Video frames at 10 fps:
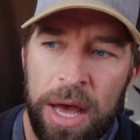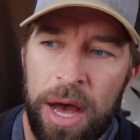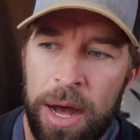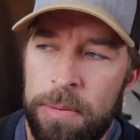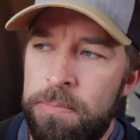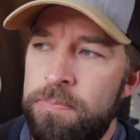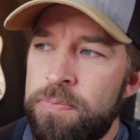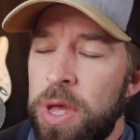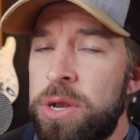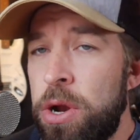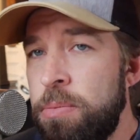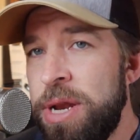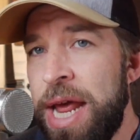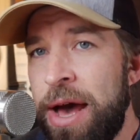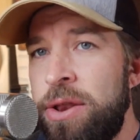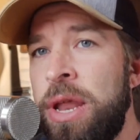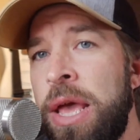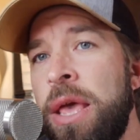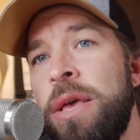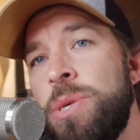um, turned me down.
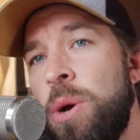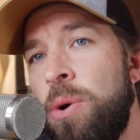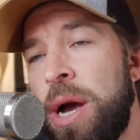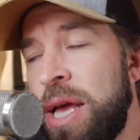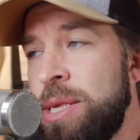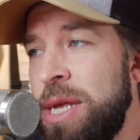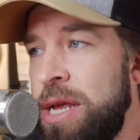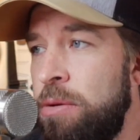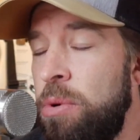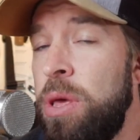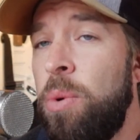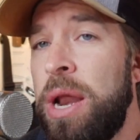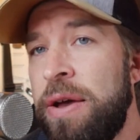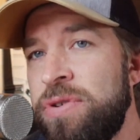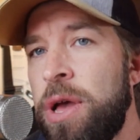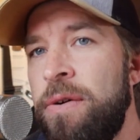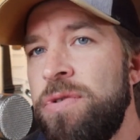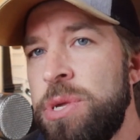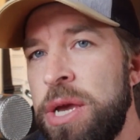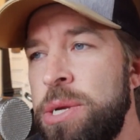So I guess they didn't really want to have a
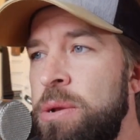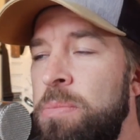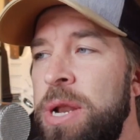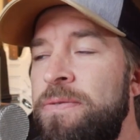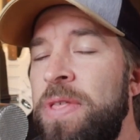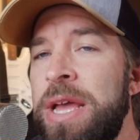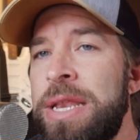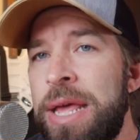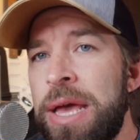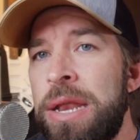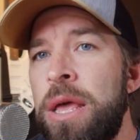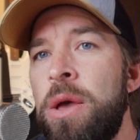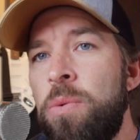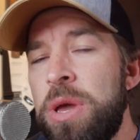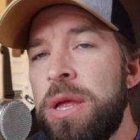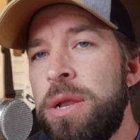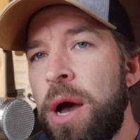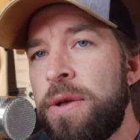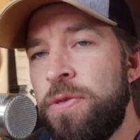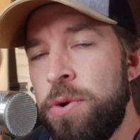conversation. But if they did, we could
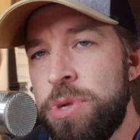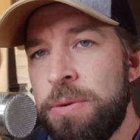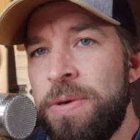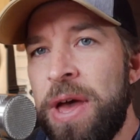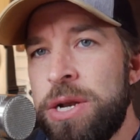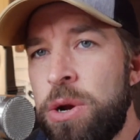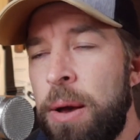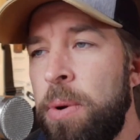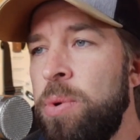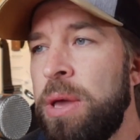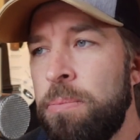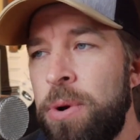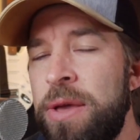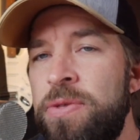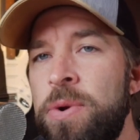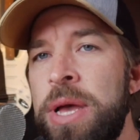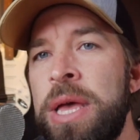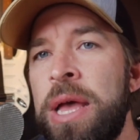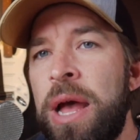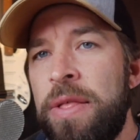talk through some of that trauma. We could pray through
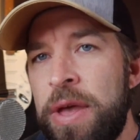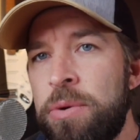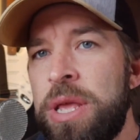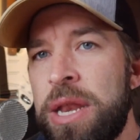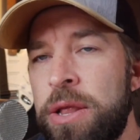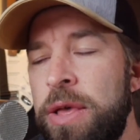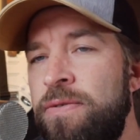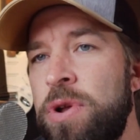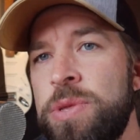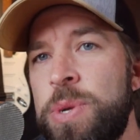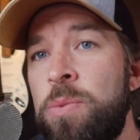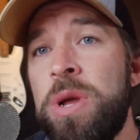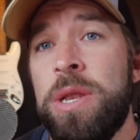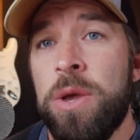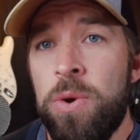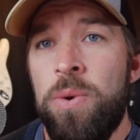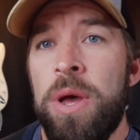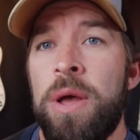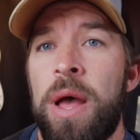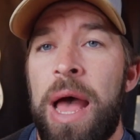it, and they would get deliverance. And we
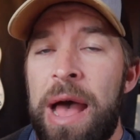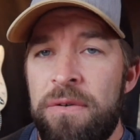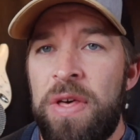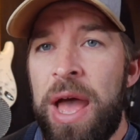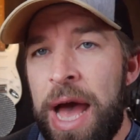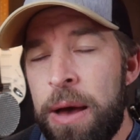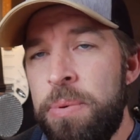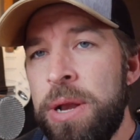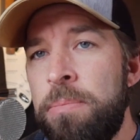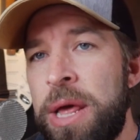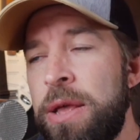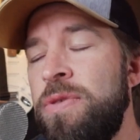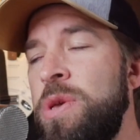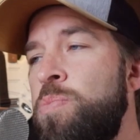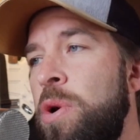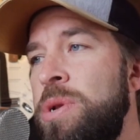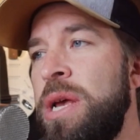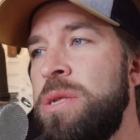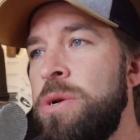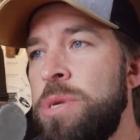do have that happen. And many of these
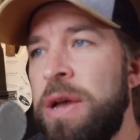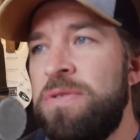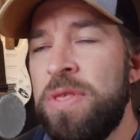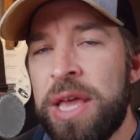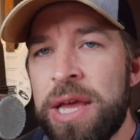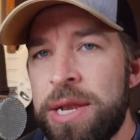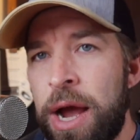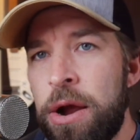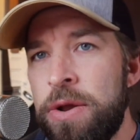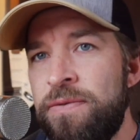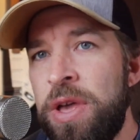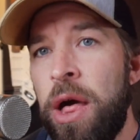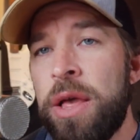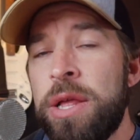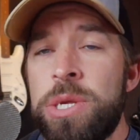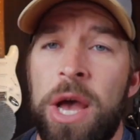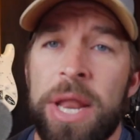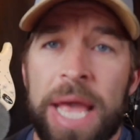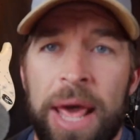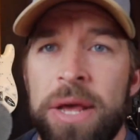protesters, after they get tired of yelling and
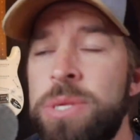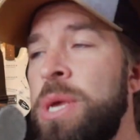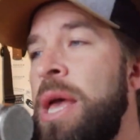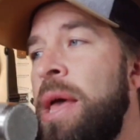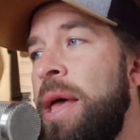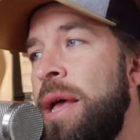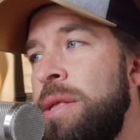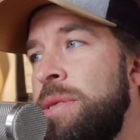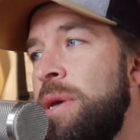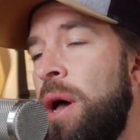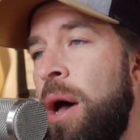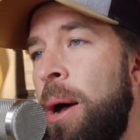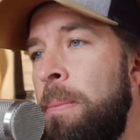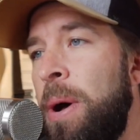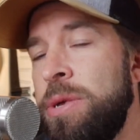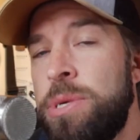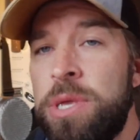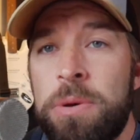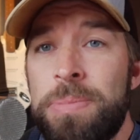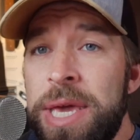shouting at us and um, us
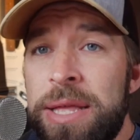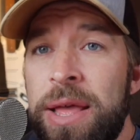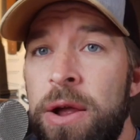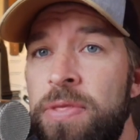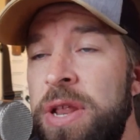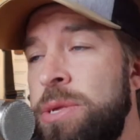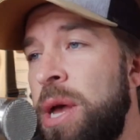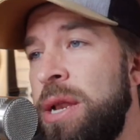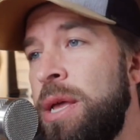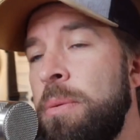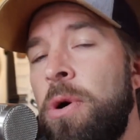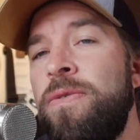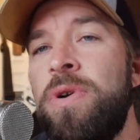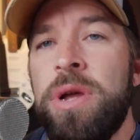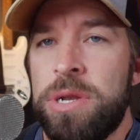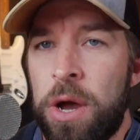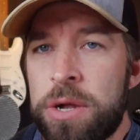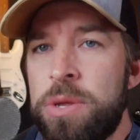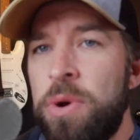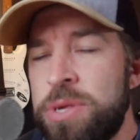still being there, they decide to come over and
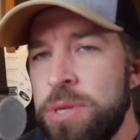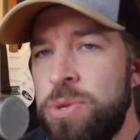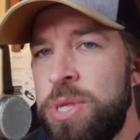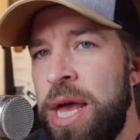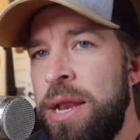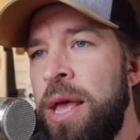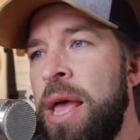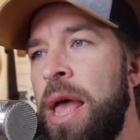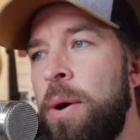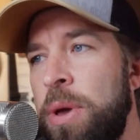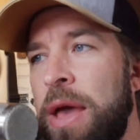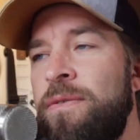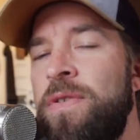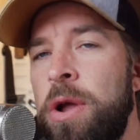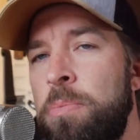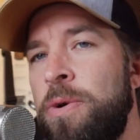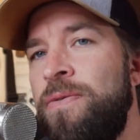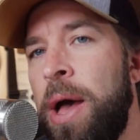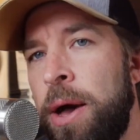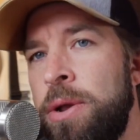talk to us instead. And we have very
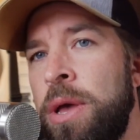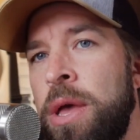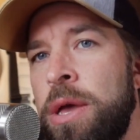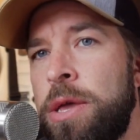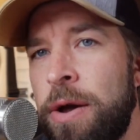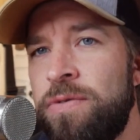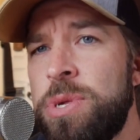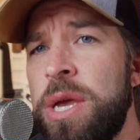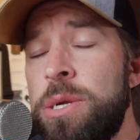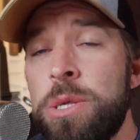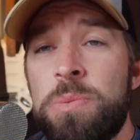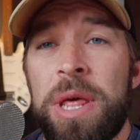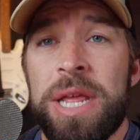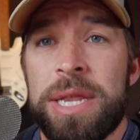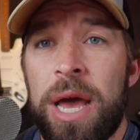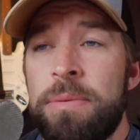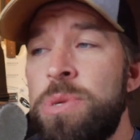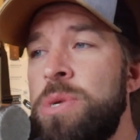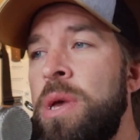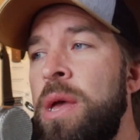profound conversations. Many
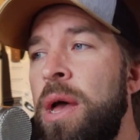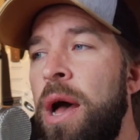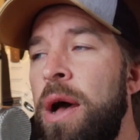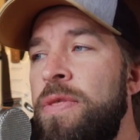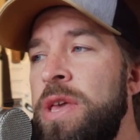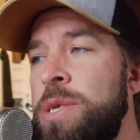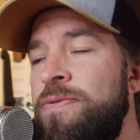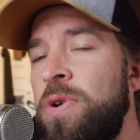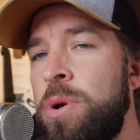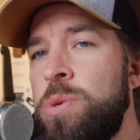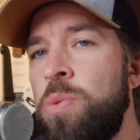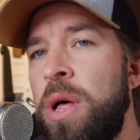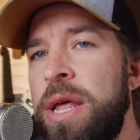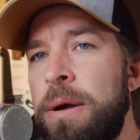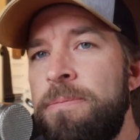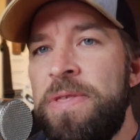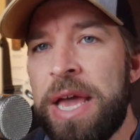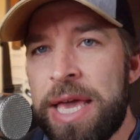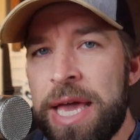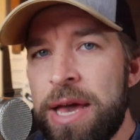times uh, these folks will end up
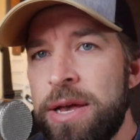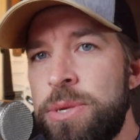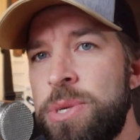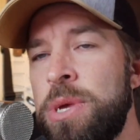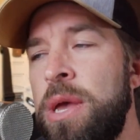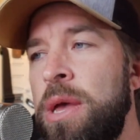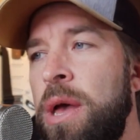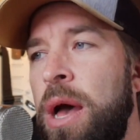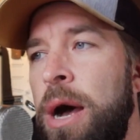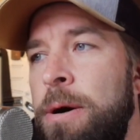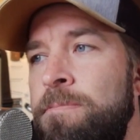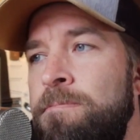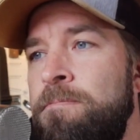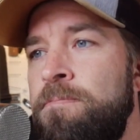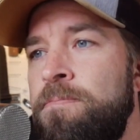thanking us um,